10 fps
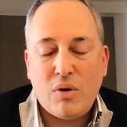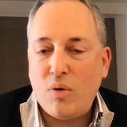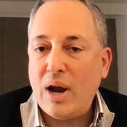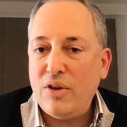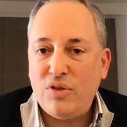
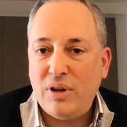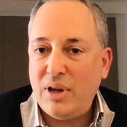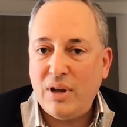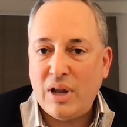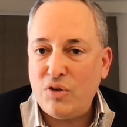
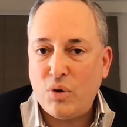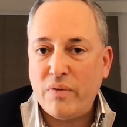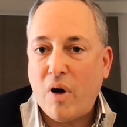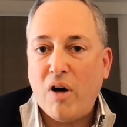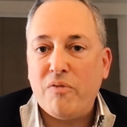crazy and
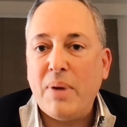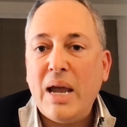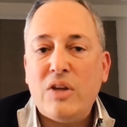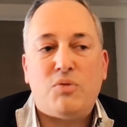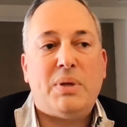sort of off
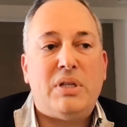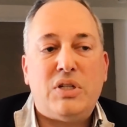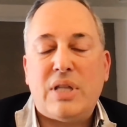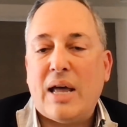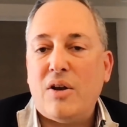base, but
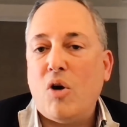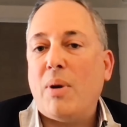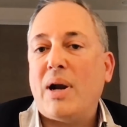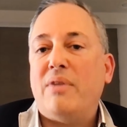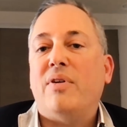just that
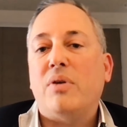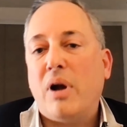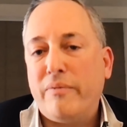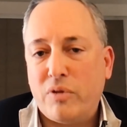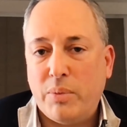nobody
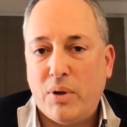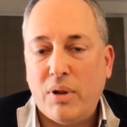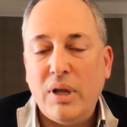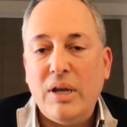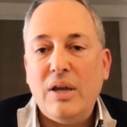felt
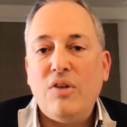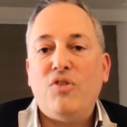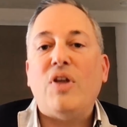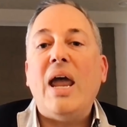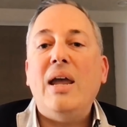comfortable
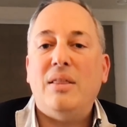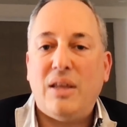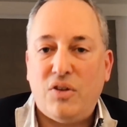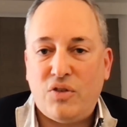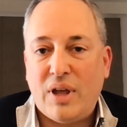saying
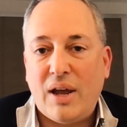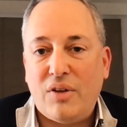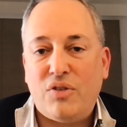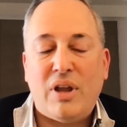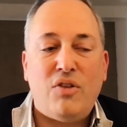these
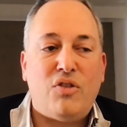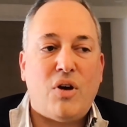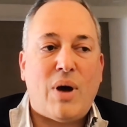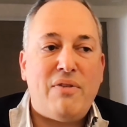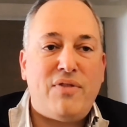things. And
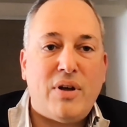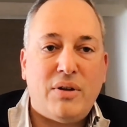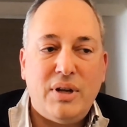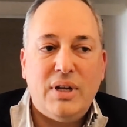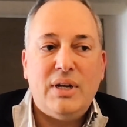so I
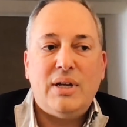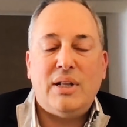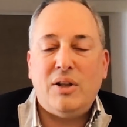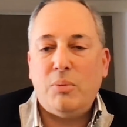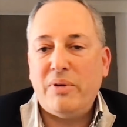felt
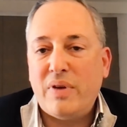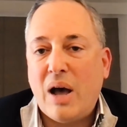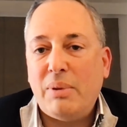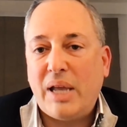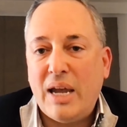a little bit of an
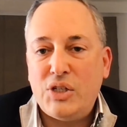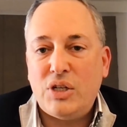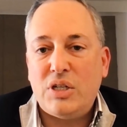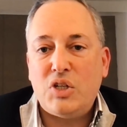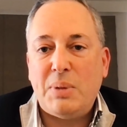
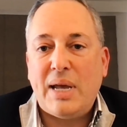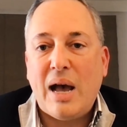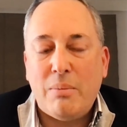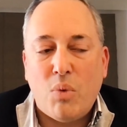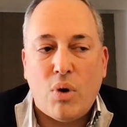obligation to speak
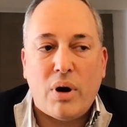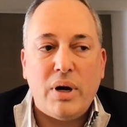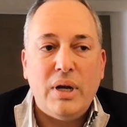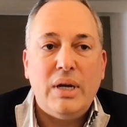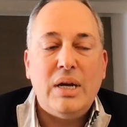out more